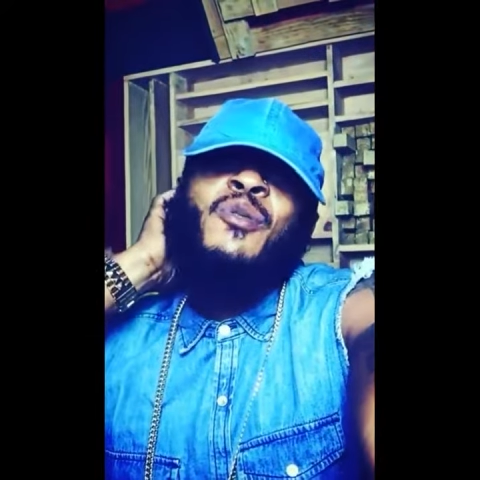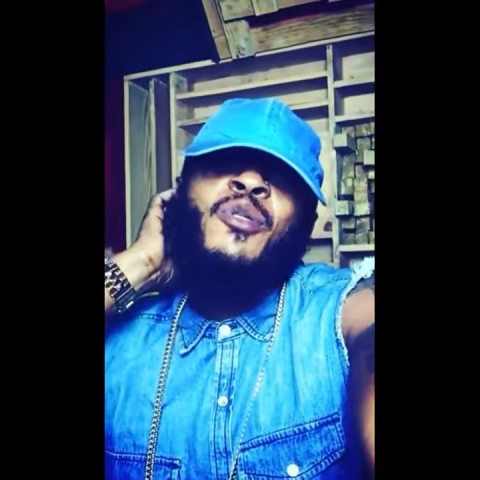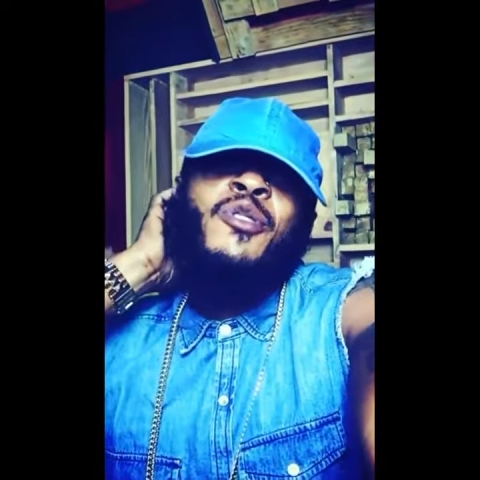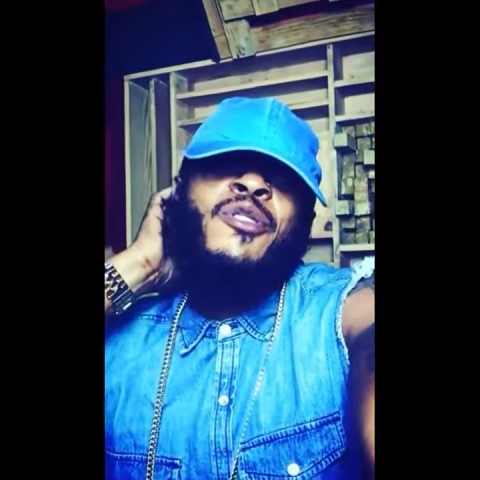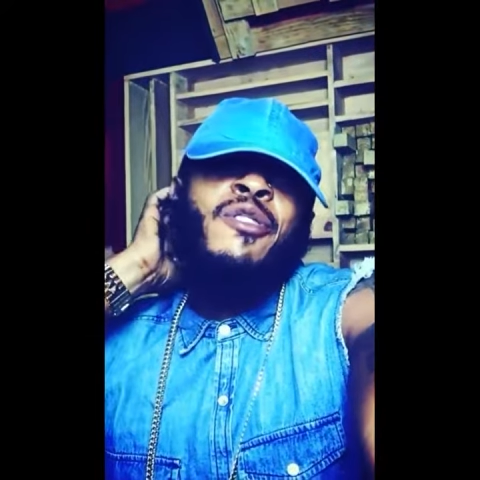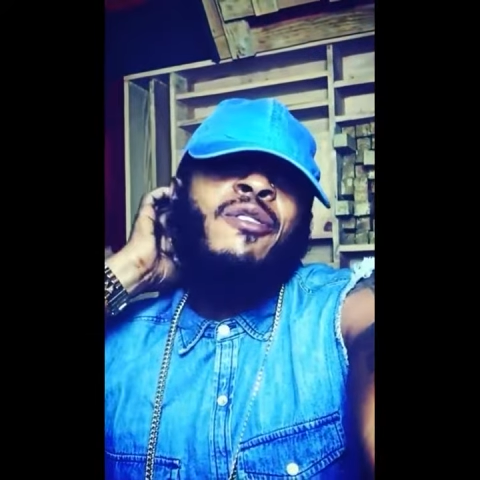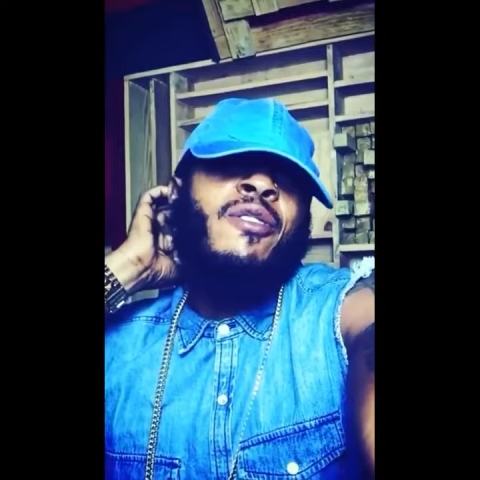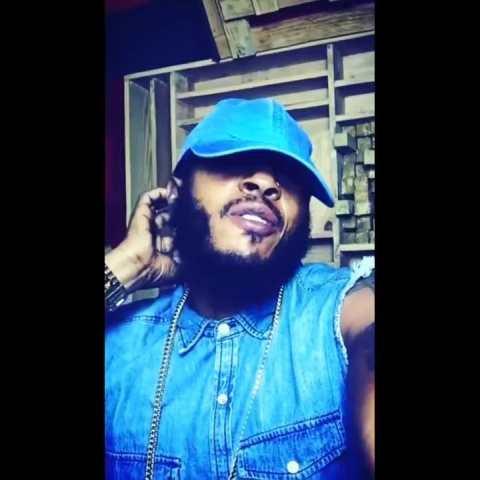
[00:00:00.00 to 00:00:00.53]

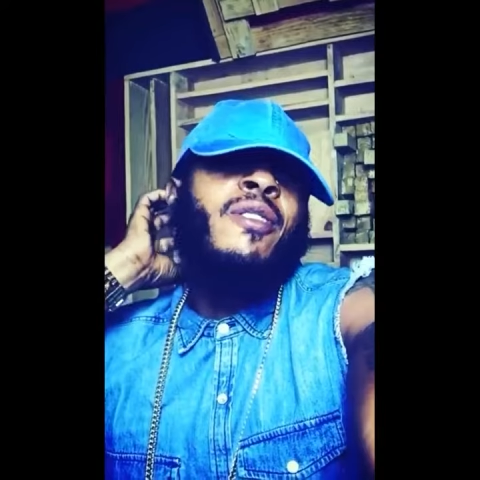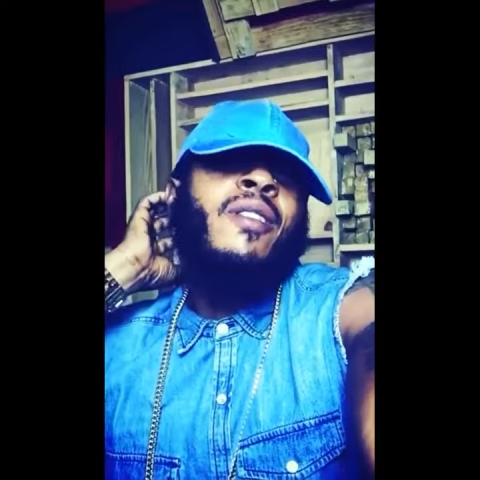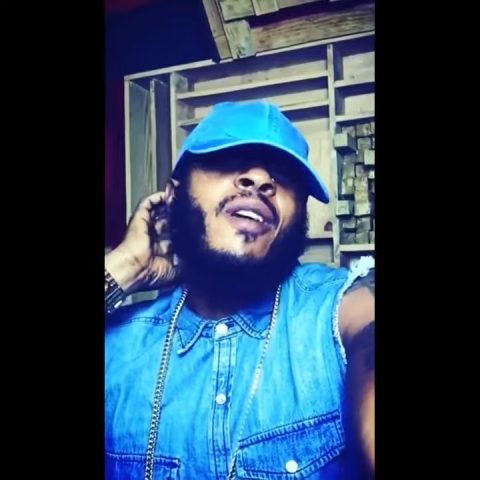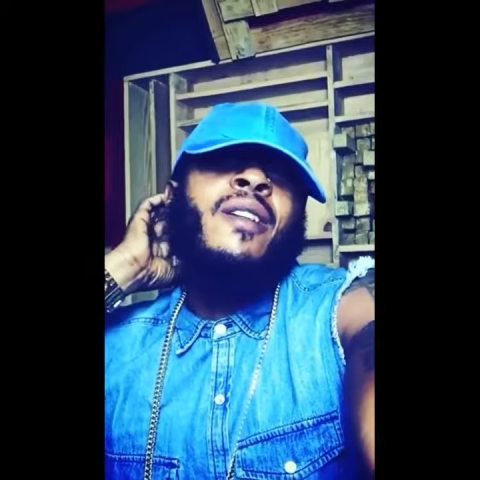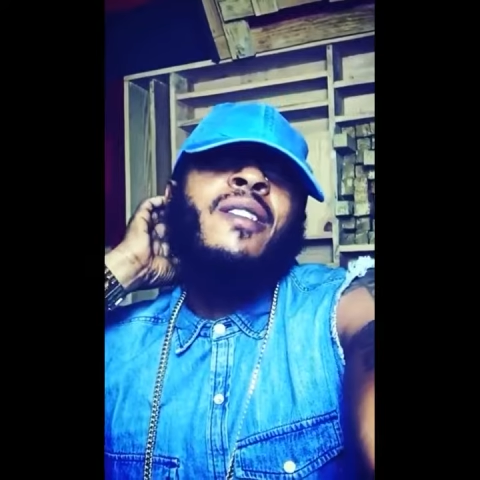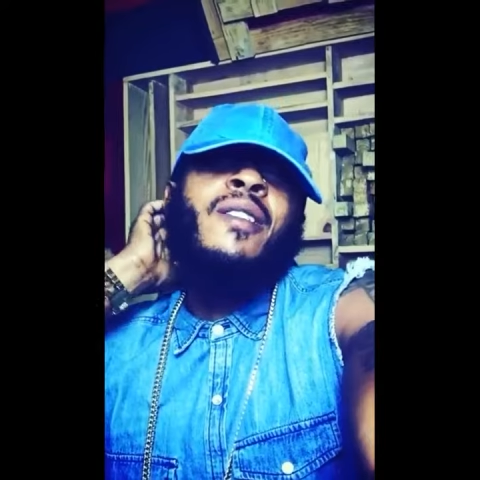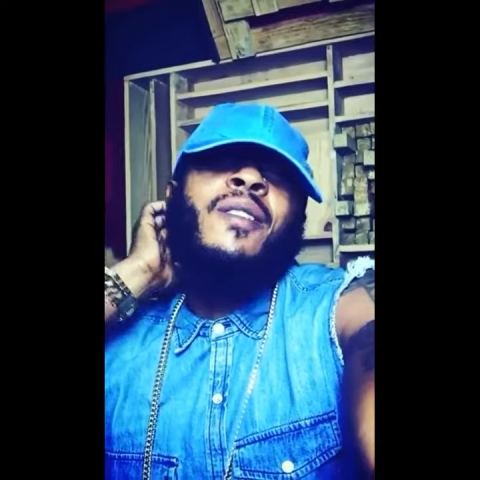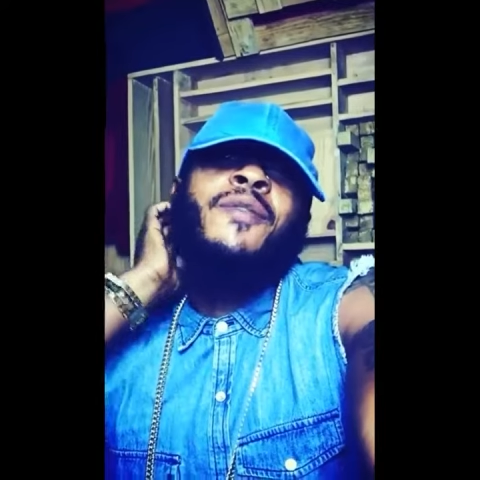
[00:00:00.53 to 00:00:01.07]
No, sir, no,
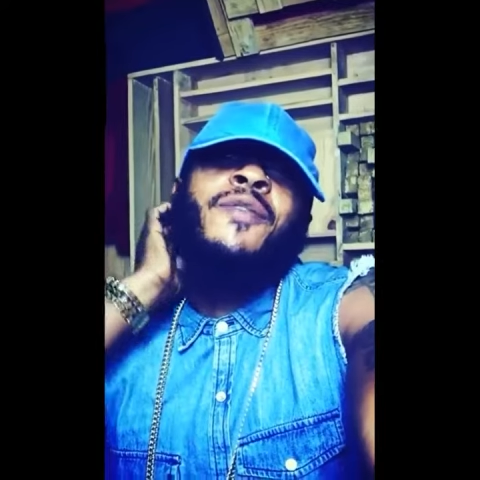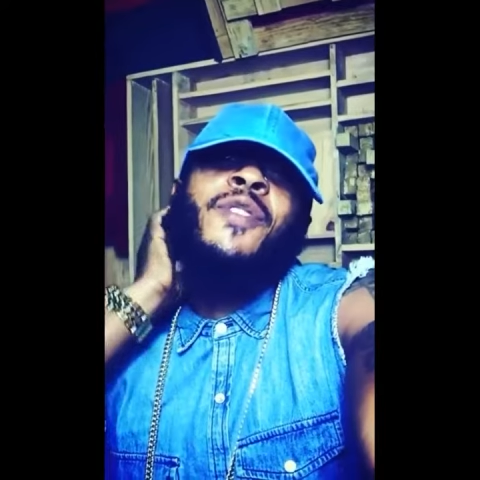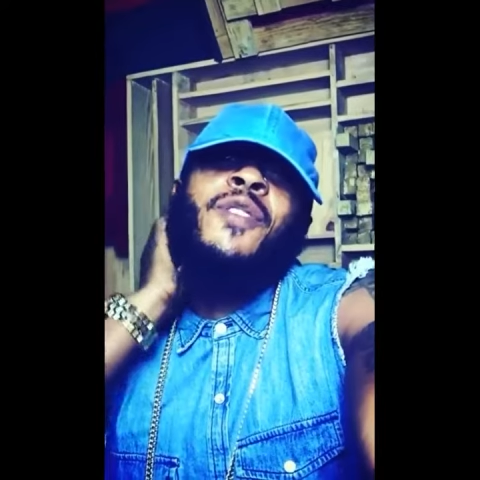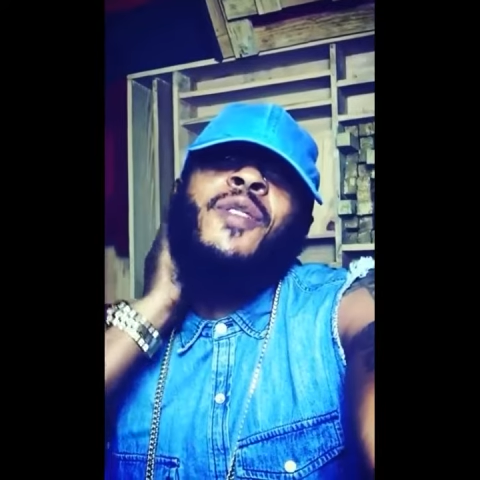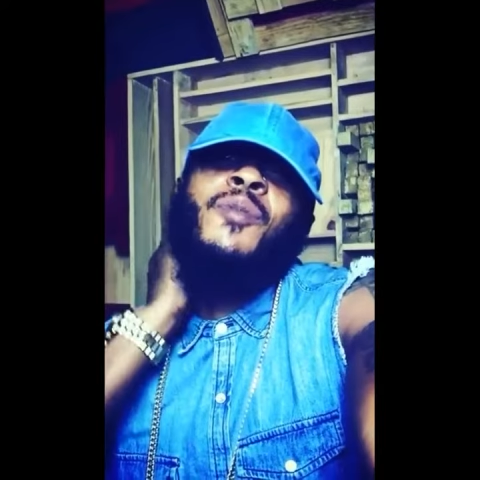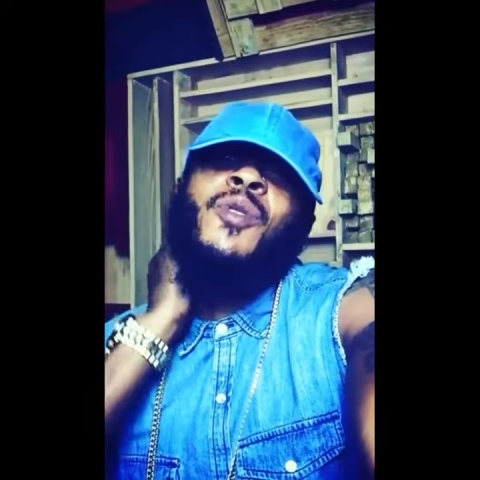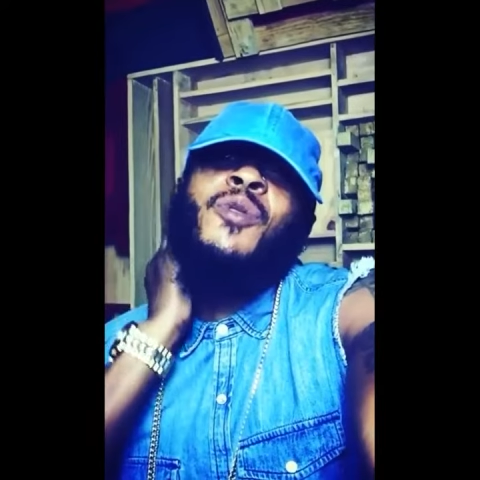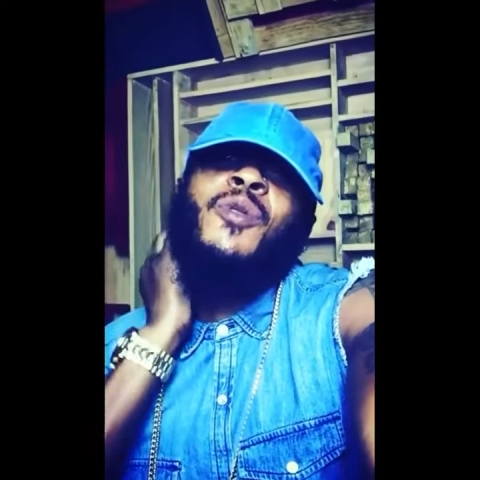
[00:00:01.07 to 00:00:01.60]
you lock in
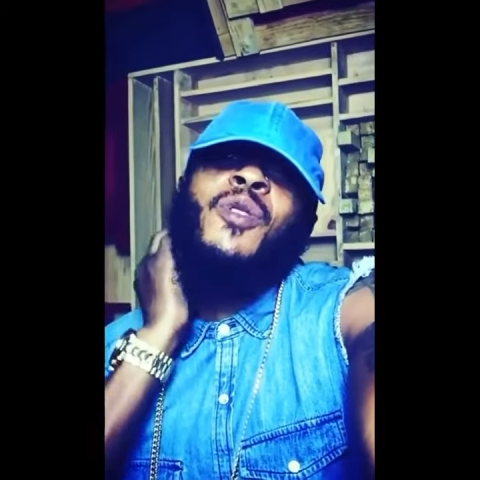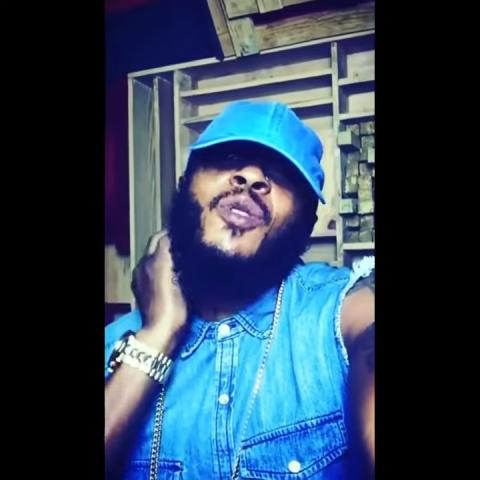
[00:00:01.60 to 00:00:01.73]
for hear